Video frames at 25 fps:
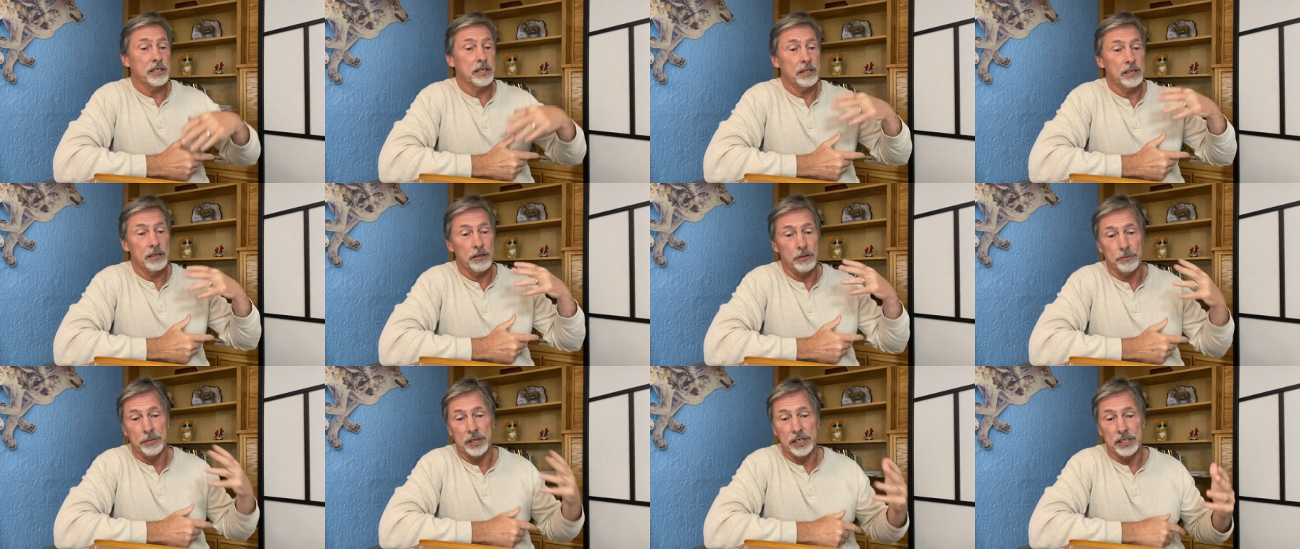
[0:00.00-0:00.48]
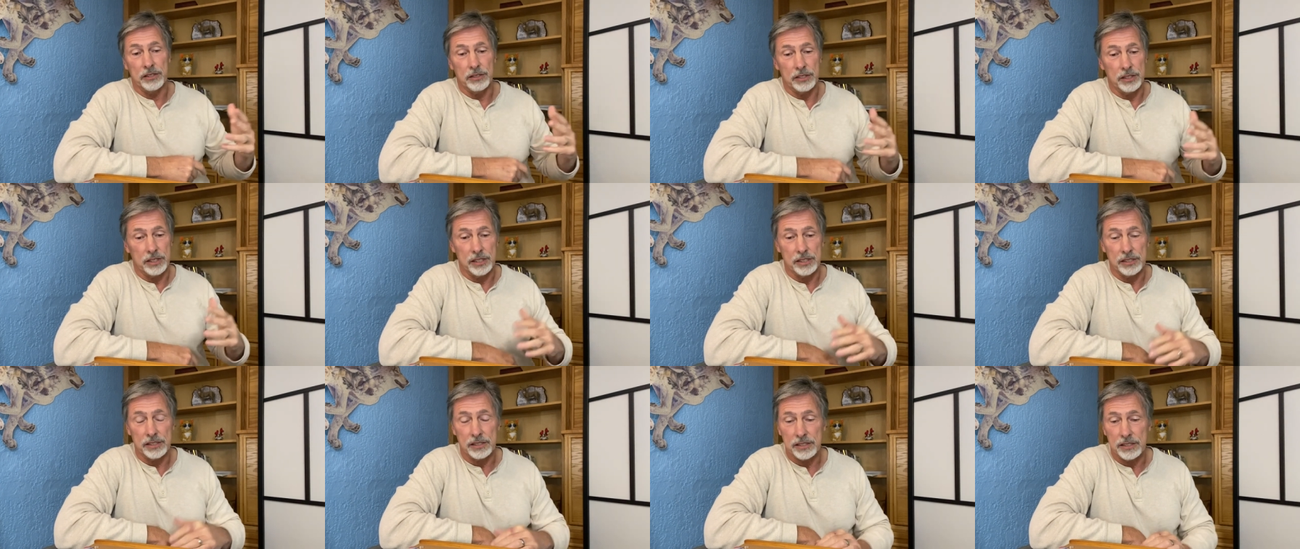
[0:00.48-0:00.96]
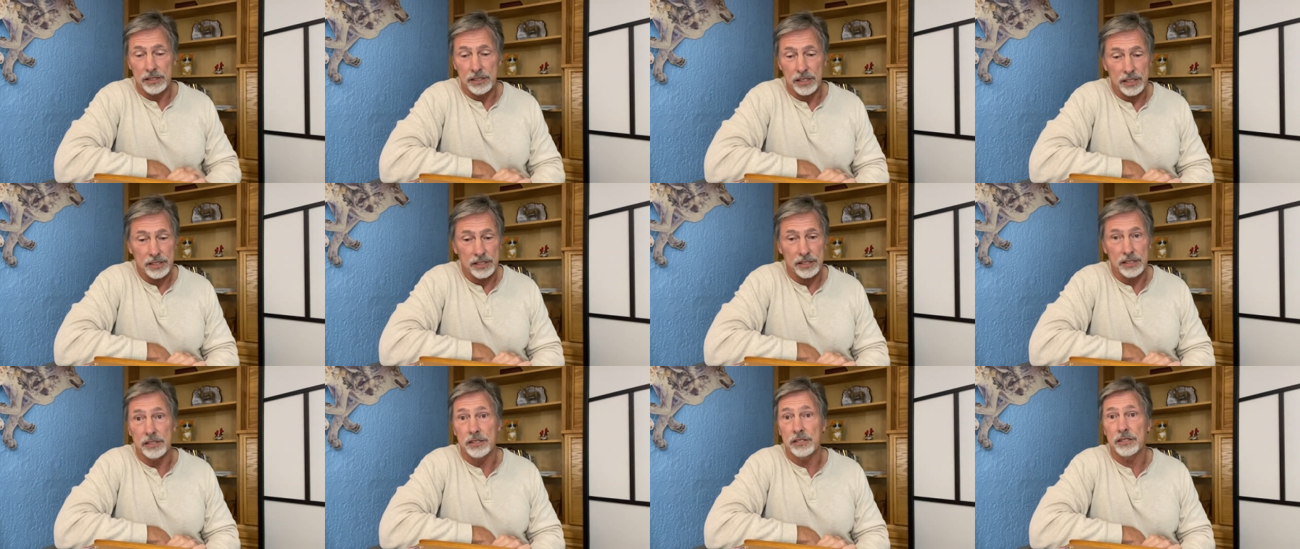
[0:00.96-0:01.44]
oh my goodness,
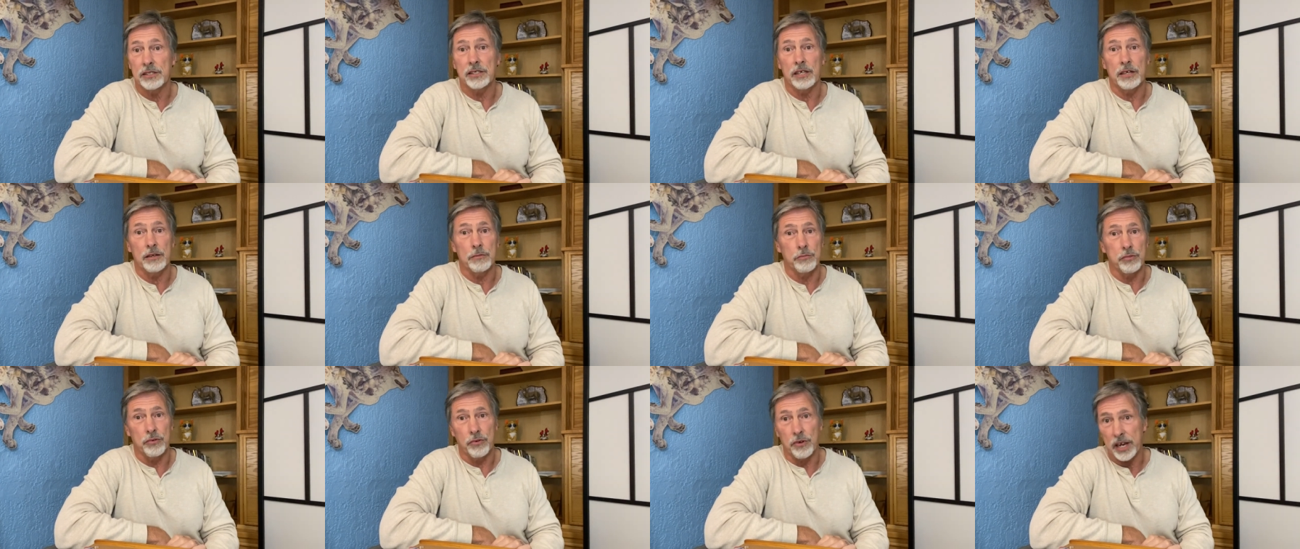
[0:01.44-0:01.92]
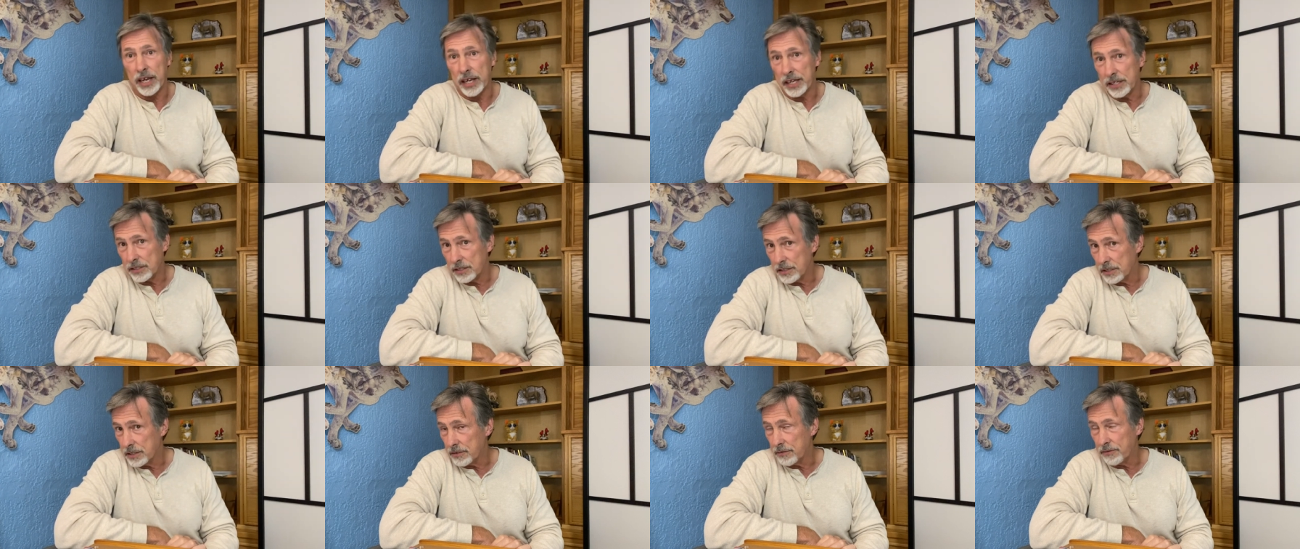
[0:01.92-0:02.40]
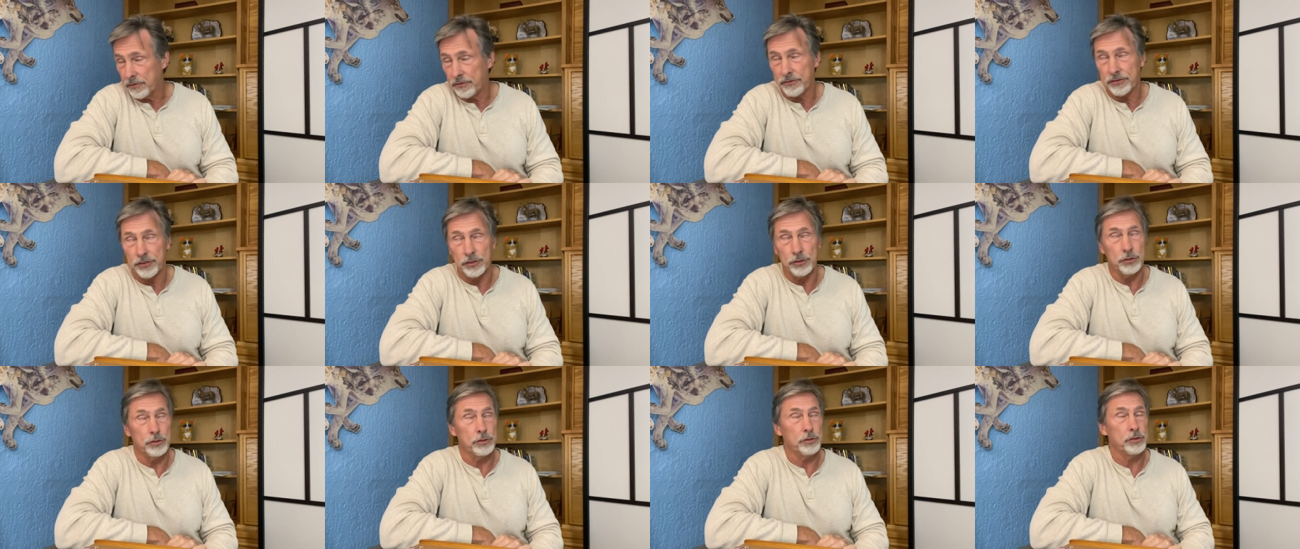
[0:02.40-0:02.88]
dozens of brands of
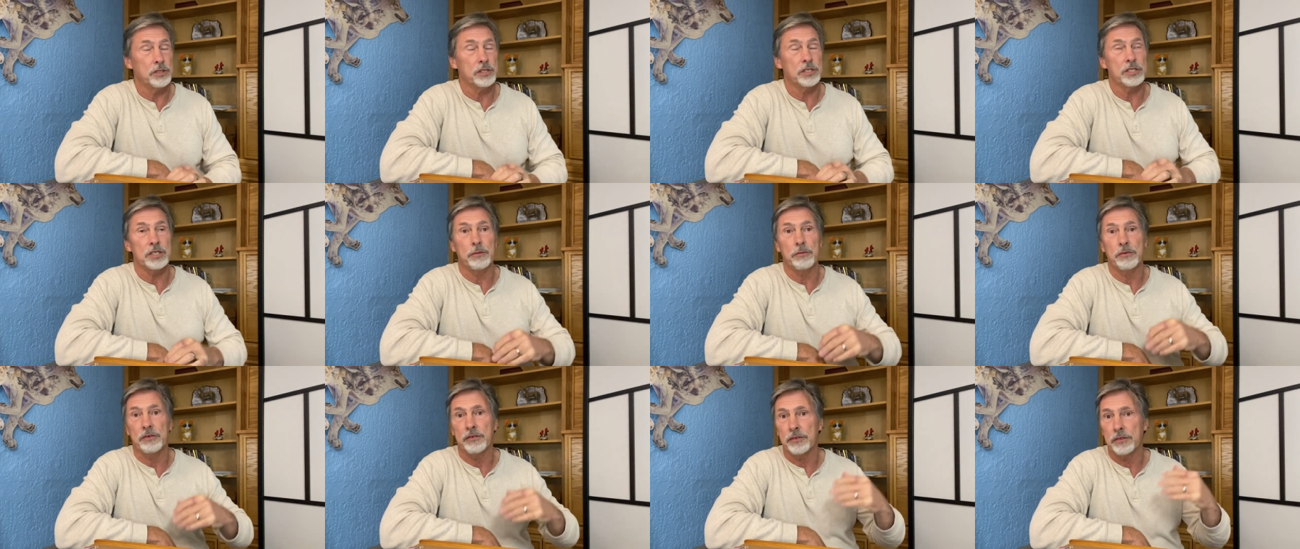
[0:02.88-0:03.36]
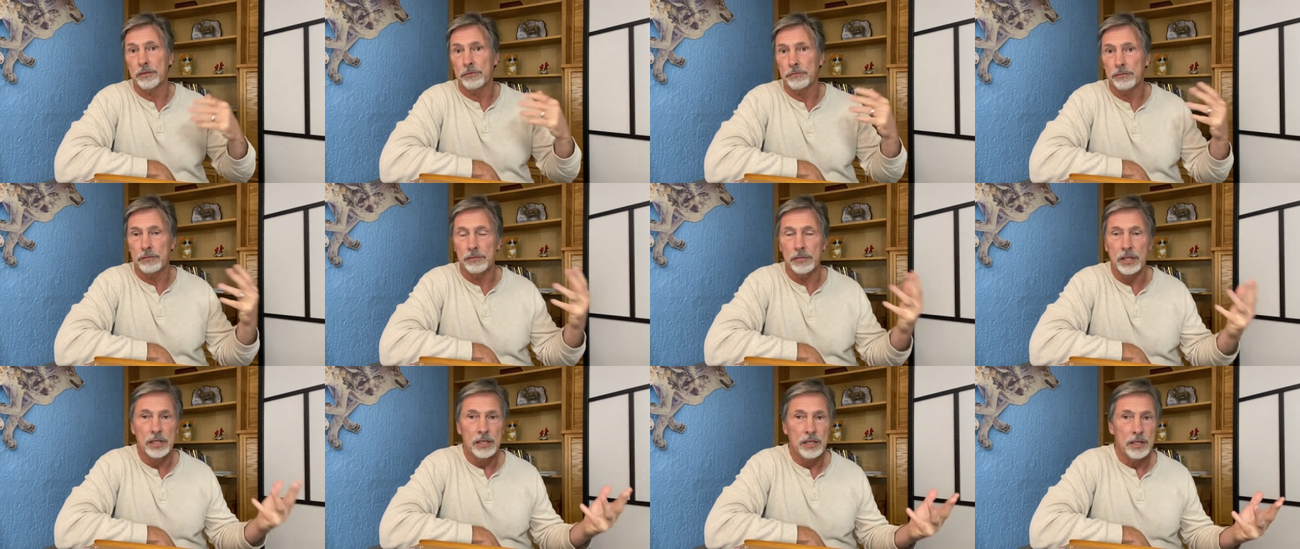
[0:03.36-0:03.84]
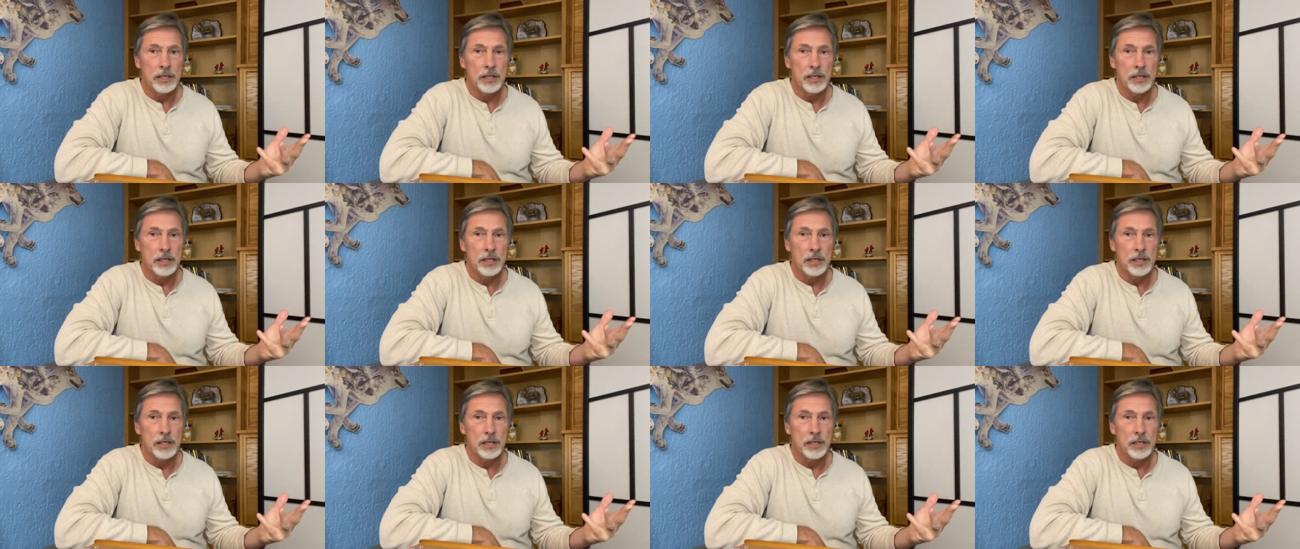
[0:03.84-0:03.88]
food. Some of them